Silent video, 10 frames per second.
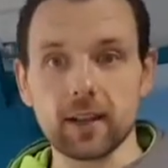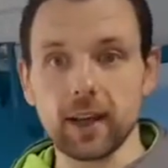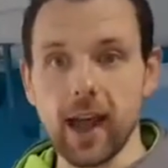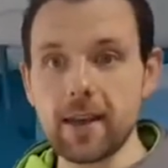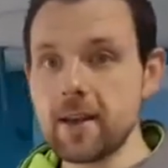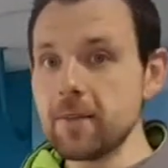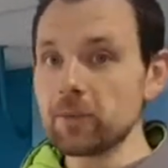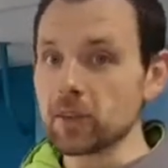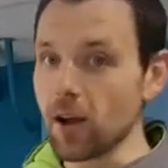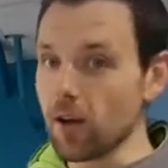Okay,
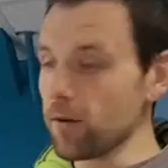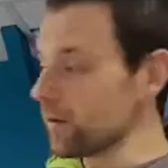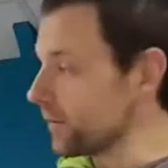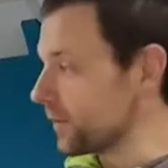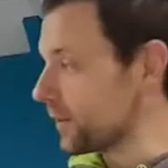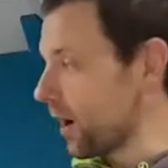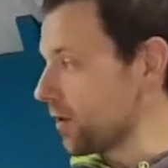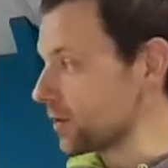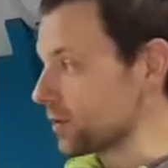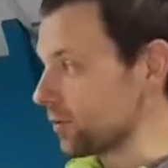so
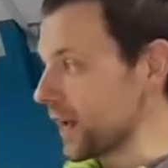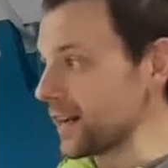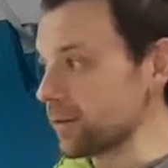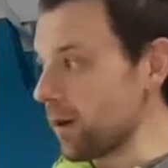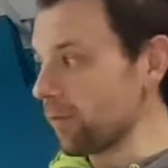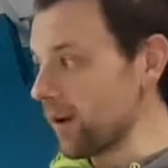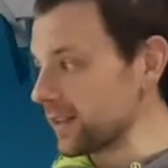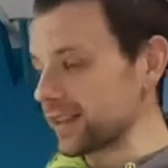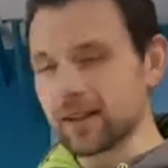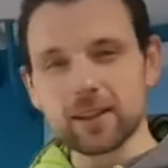those 3 energy
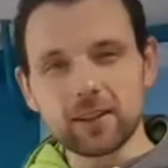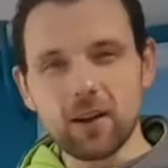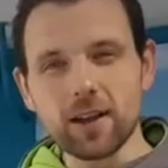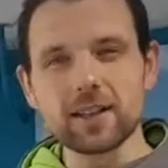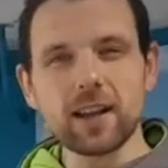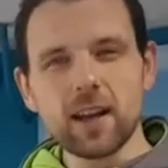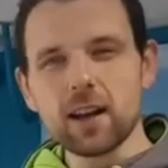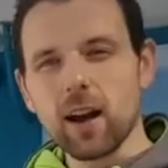pathways, that's a nice,